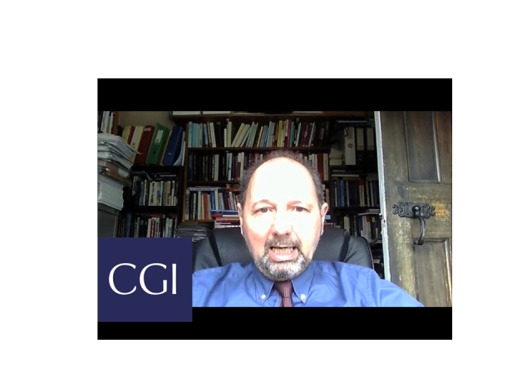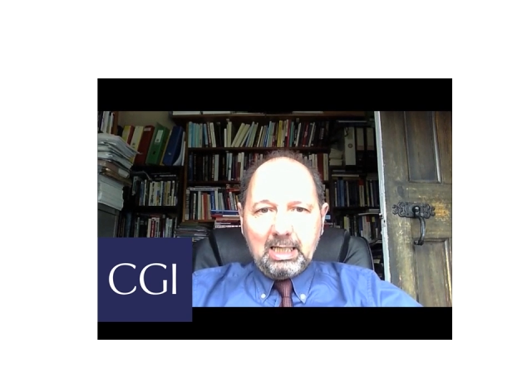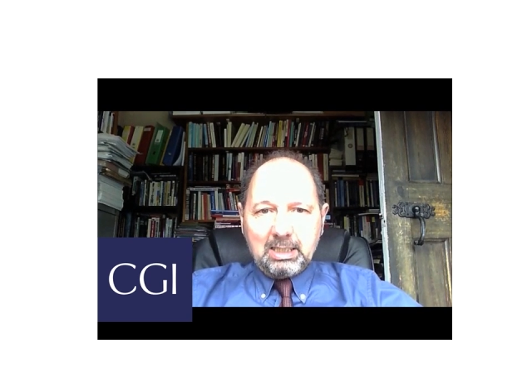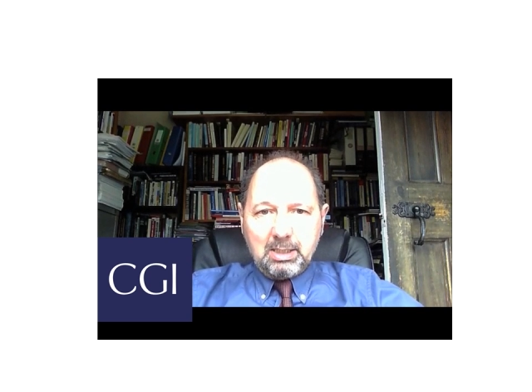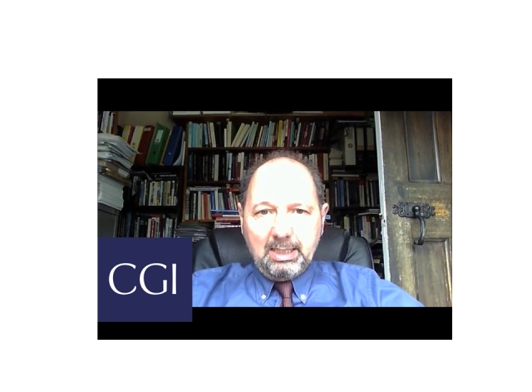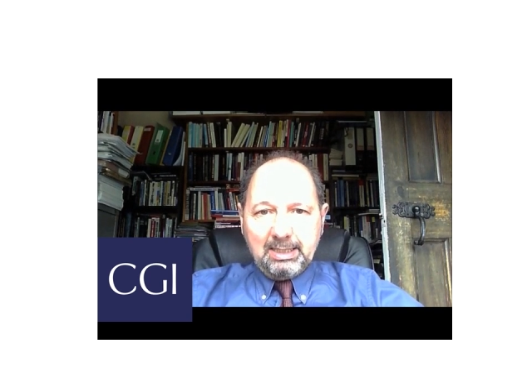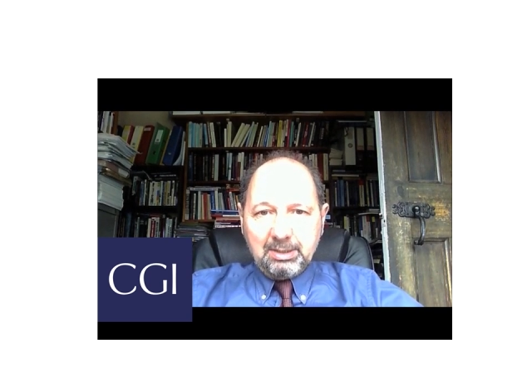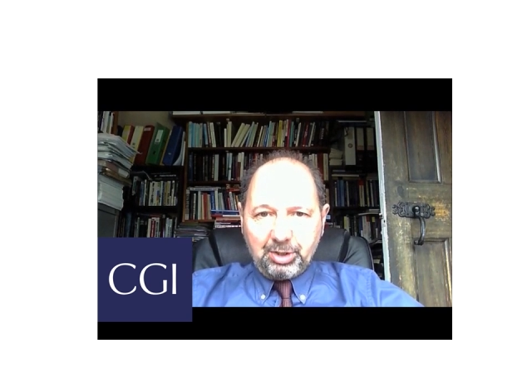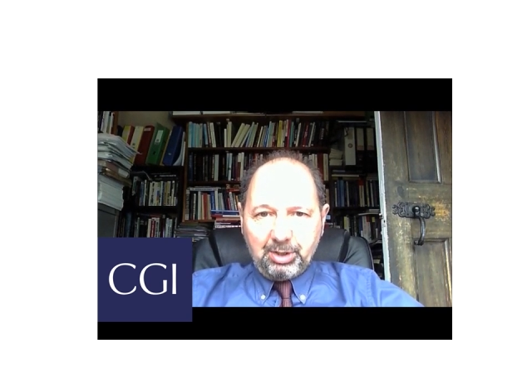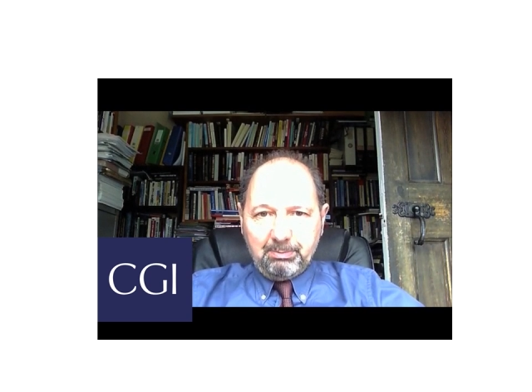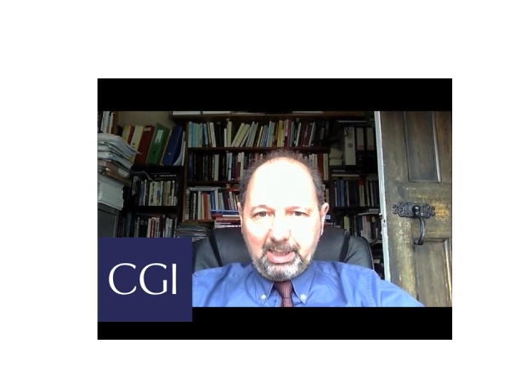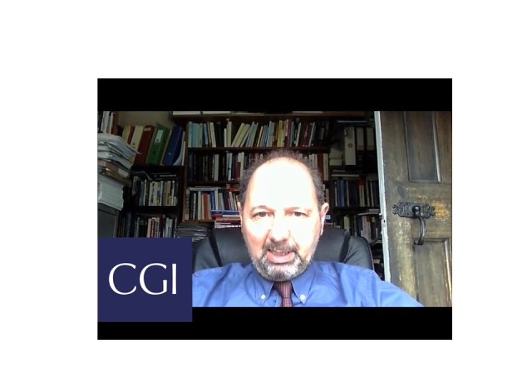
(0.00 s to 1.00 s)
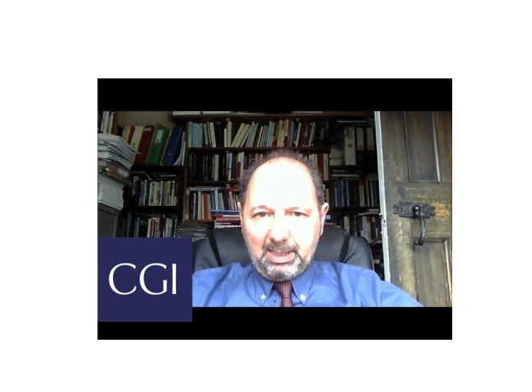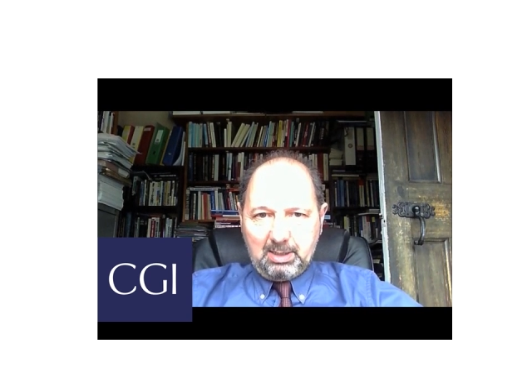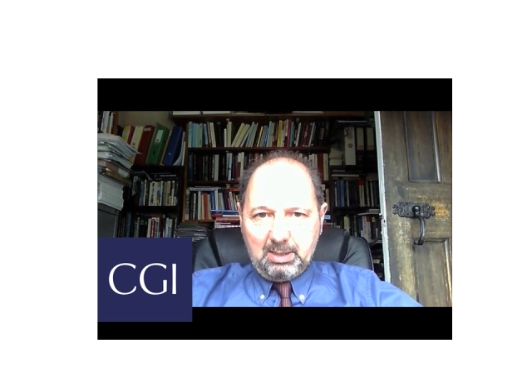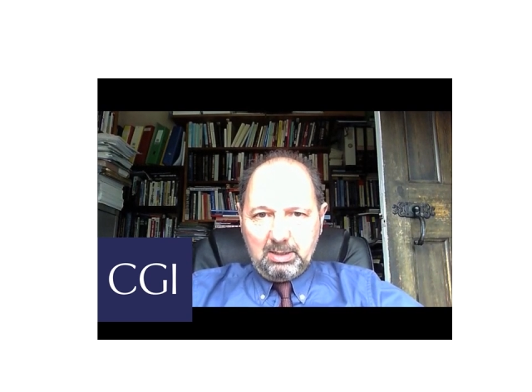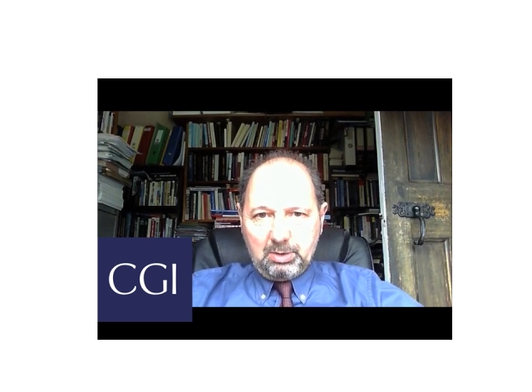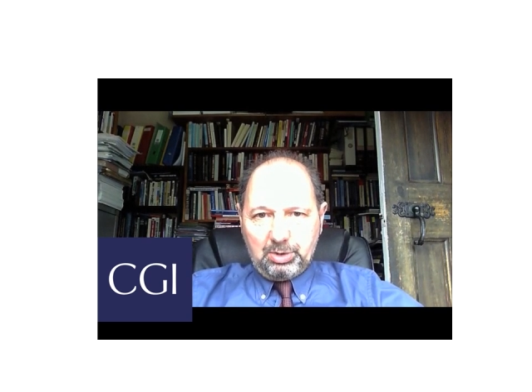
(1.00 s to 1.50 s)
as interim
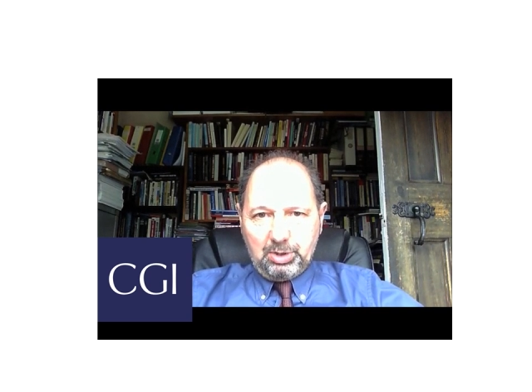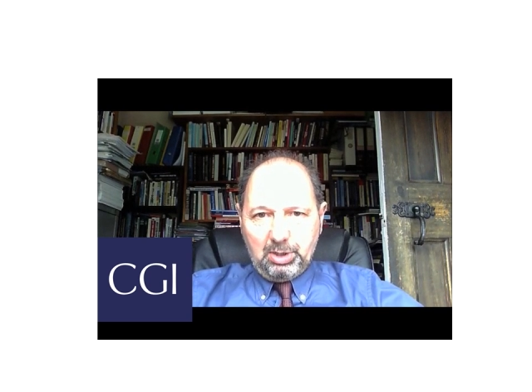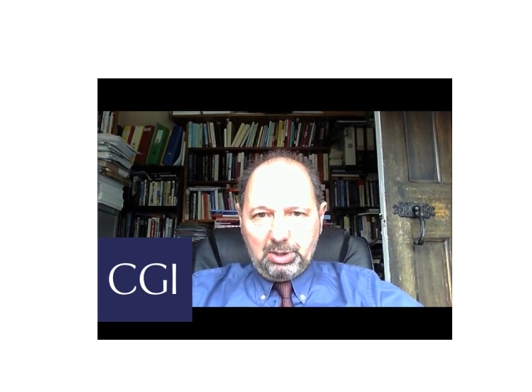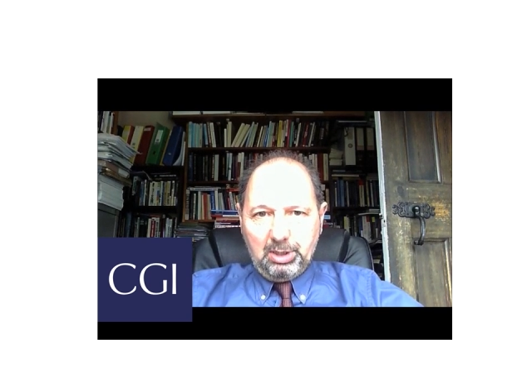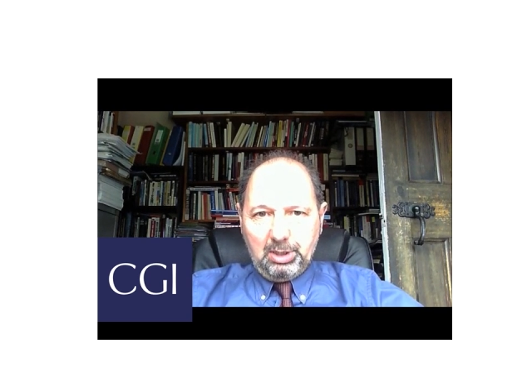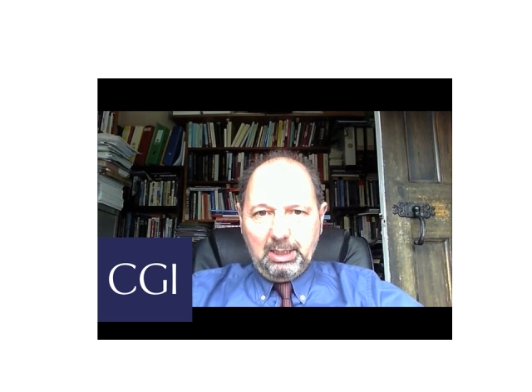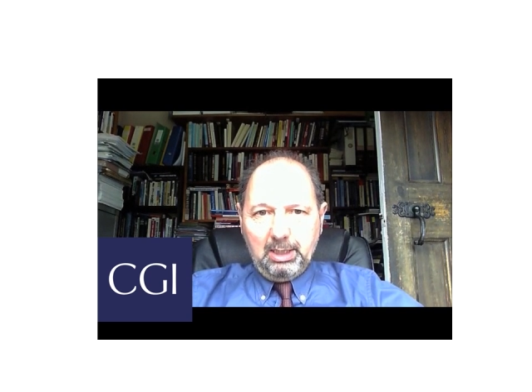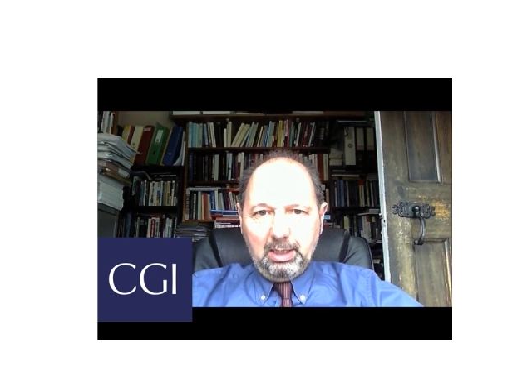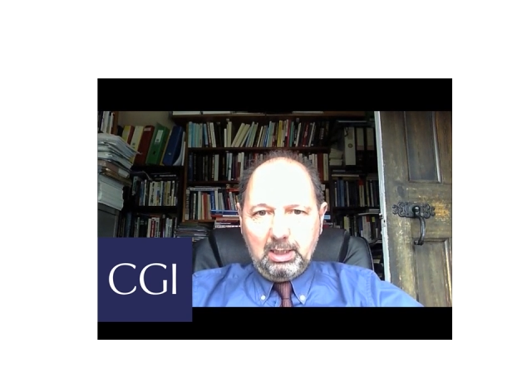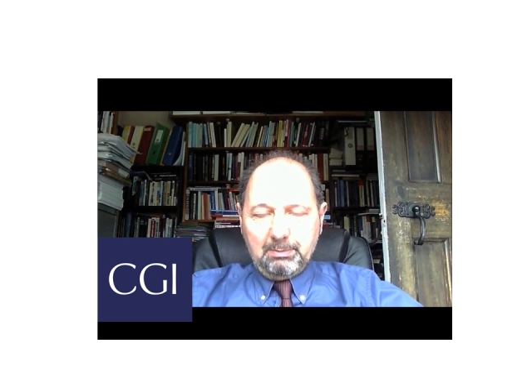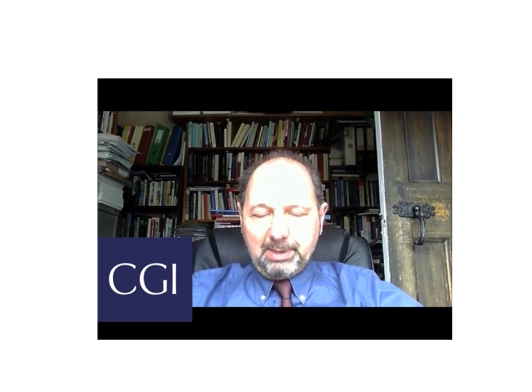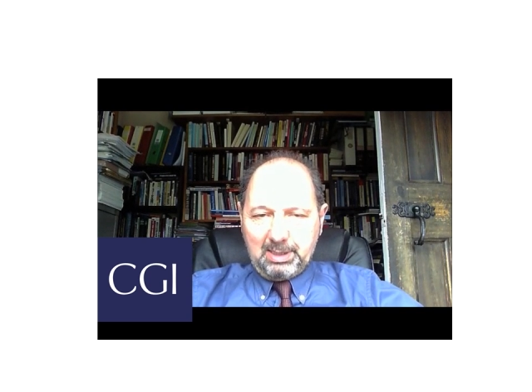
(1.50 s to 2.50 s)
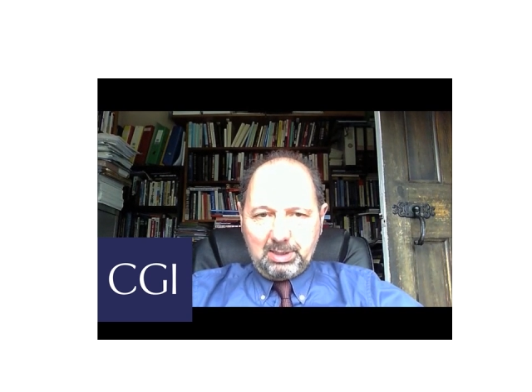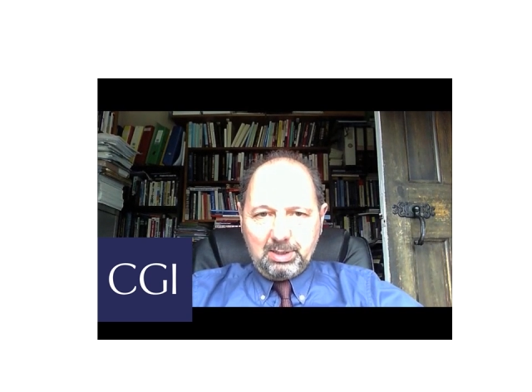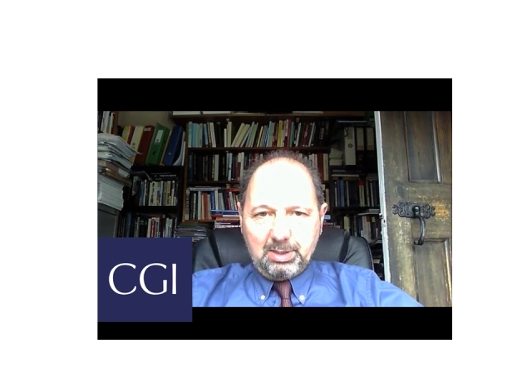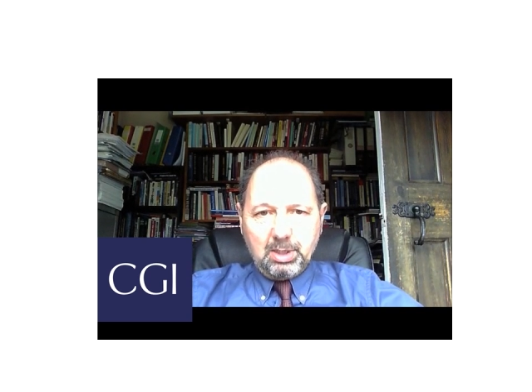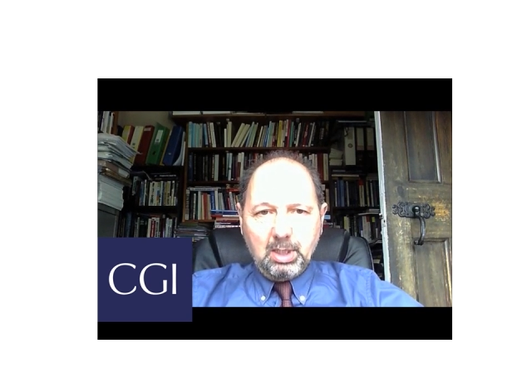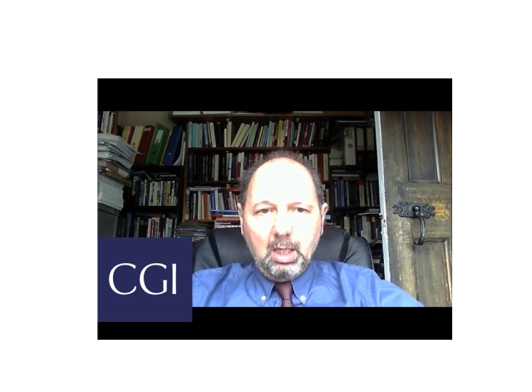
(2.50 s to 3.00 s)
president, or certainly
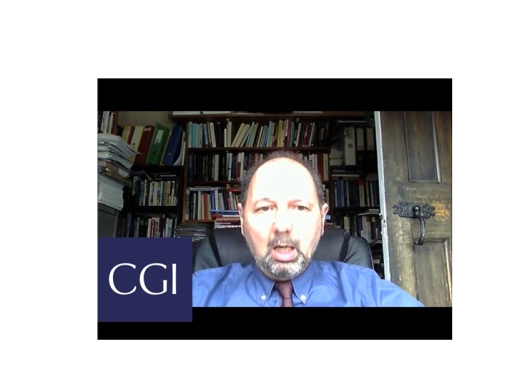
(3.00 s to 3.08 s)
president,